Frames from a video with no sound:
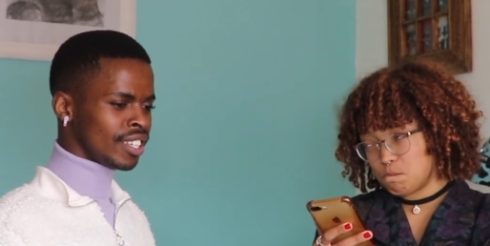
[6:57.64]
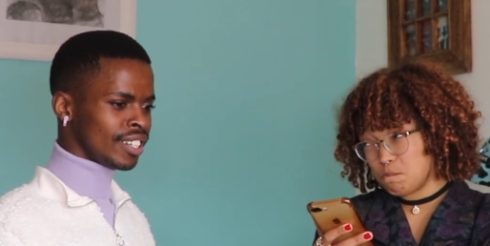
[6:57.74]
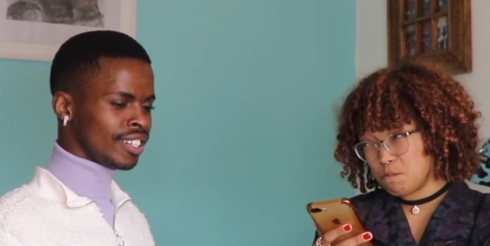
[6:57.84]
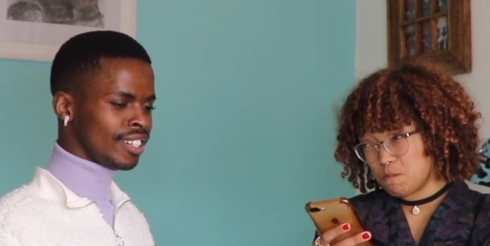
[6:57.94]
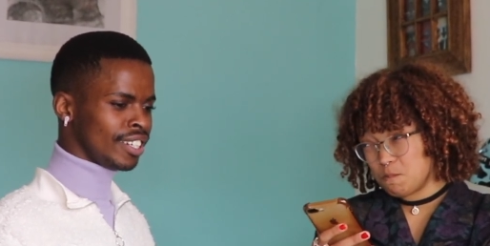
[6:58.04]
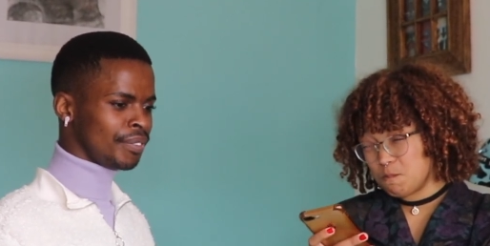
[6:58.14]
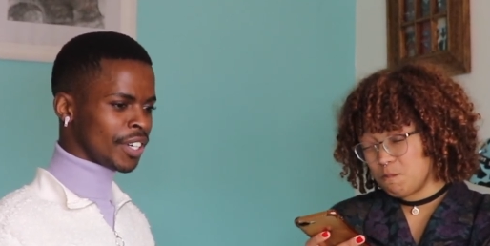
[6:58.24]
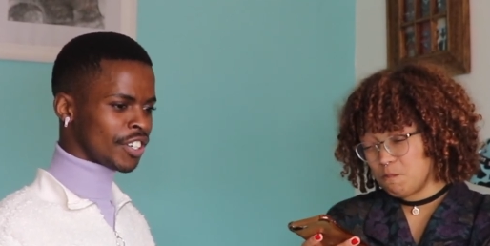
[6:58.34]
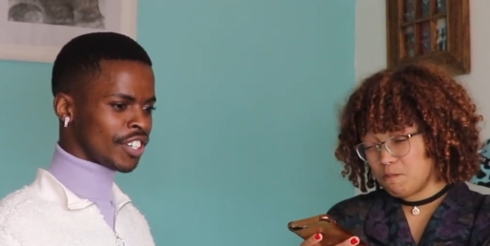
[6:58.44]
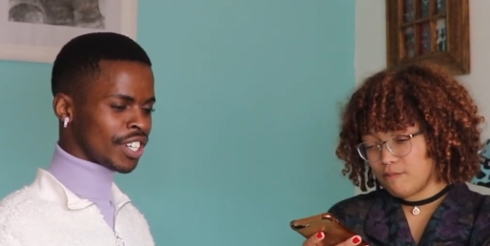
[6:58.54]
Speaker 1: Oh
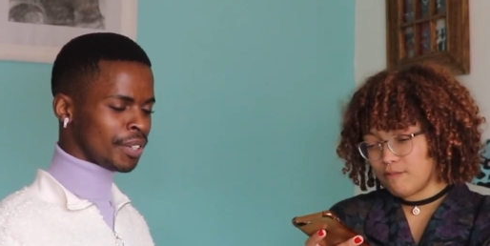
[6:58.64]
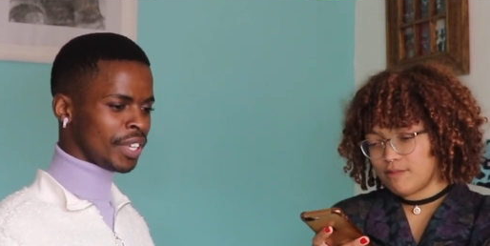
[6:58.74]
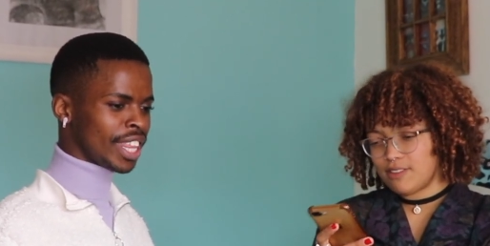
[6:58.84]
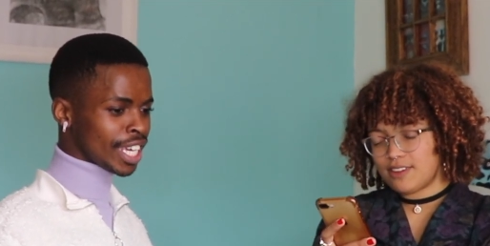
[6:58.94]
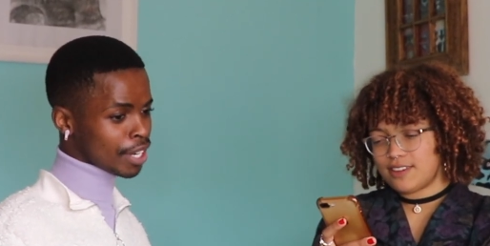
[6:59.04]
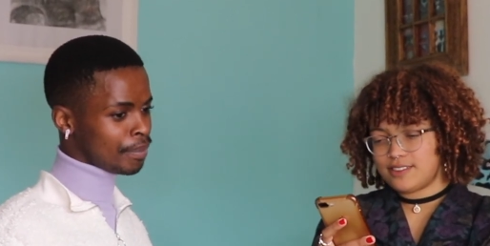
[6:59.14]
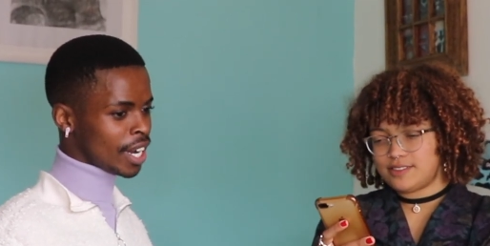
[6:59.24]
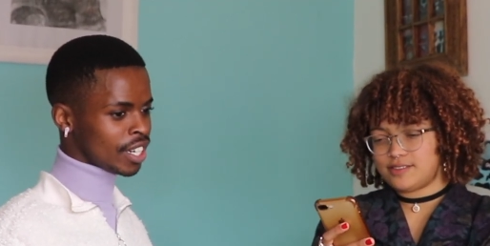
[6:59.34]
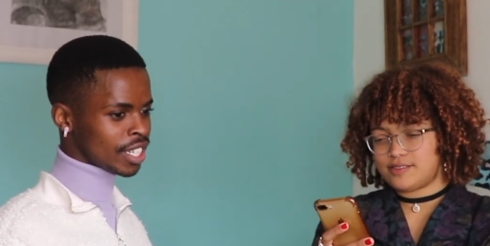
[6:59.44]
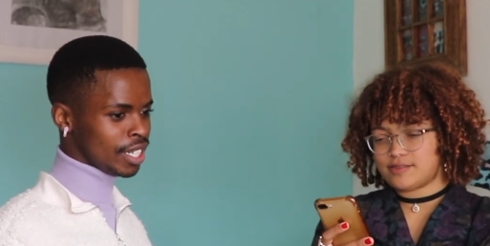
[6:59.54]
my gosh, let me think
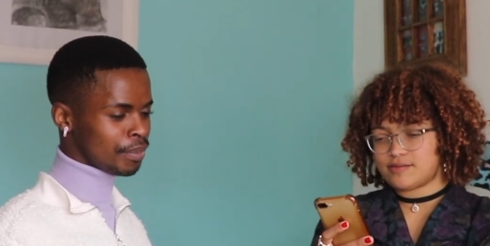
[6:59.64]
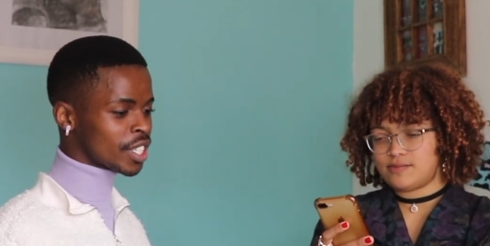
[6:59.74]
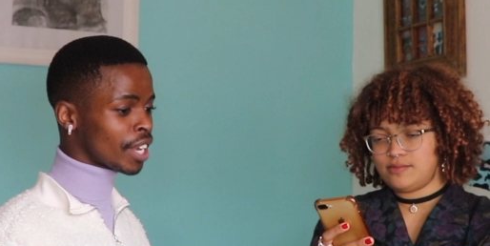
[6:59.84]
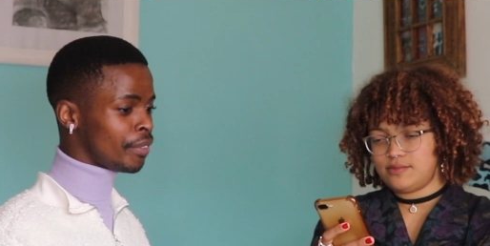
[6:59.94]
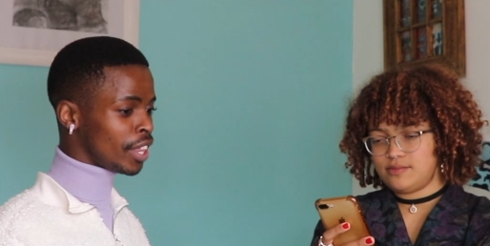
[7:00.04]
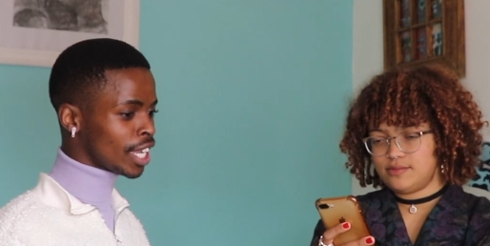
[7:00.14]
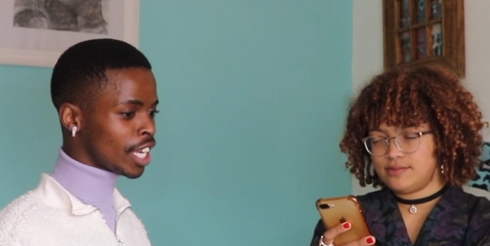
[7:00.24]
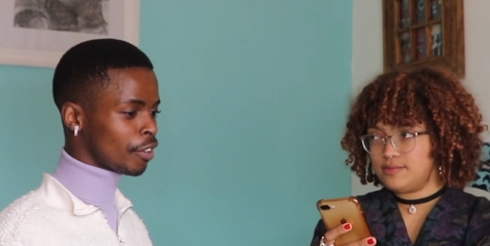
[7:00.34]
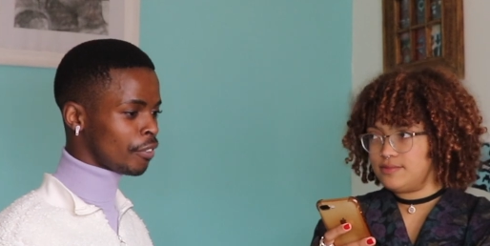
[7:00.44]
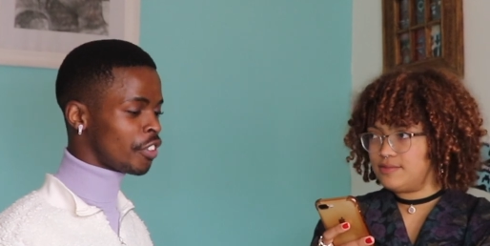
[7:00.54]
about it. Because I've been
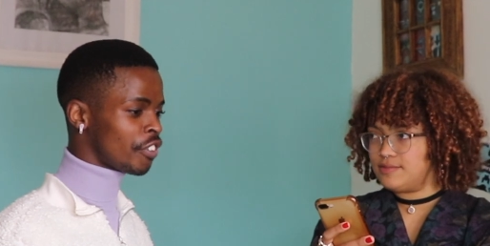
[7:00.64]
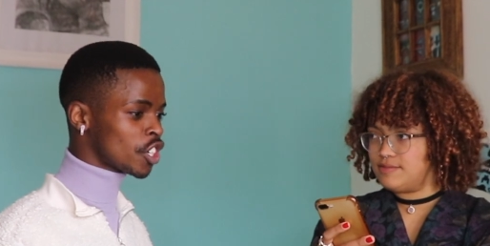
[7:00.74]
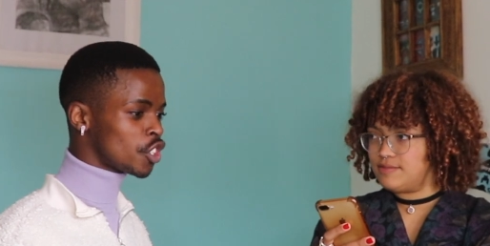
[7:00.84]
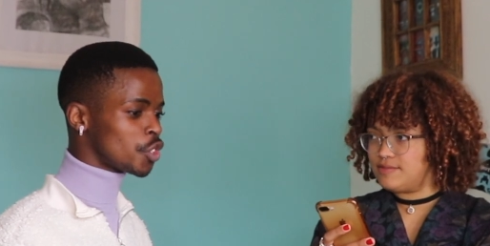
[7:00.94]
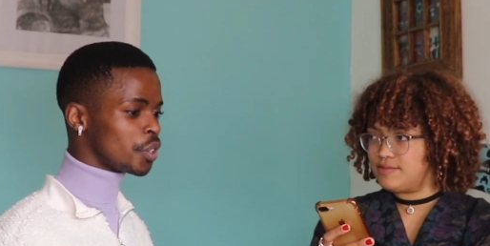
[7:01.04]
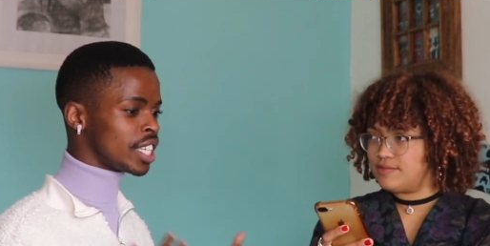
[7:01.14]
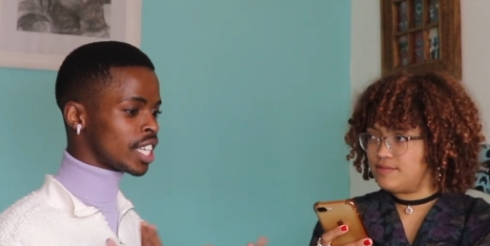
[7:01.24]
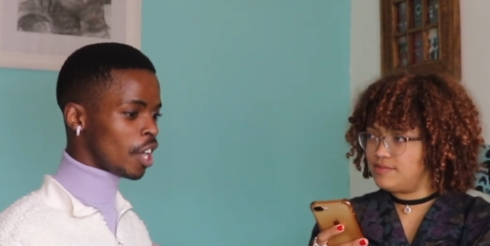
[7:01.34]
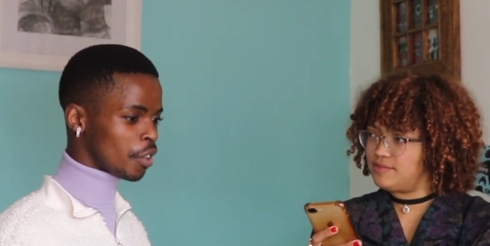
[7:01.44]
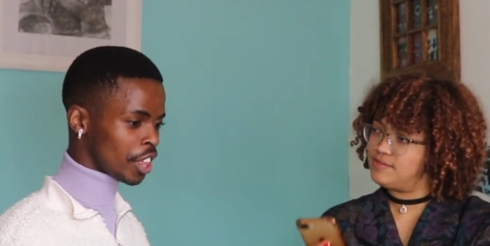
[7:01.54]
thinking of the fashion show
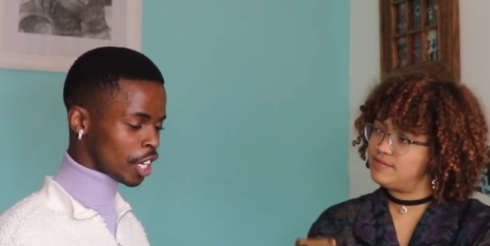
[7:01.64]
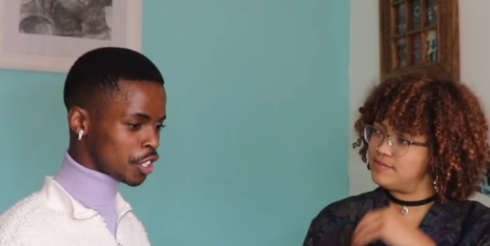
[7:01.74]
as our thing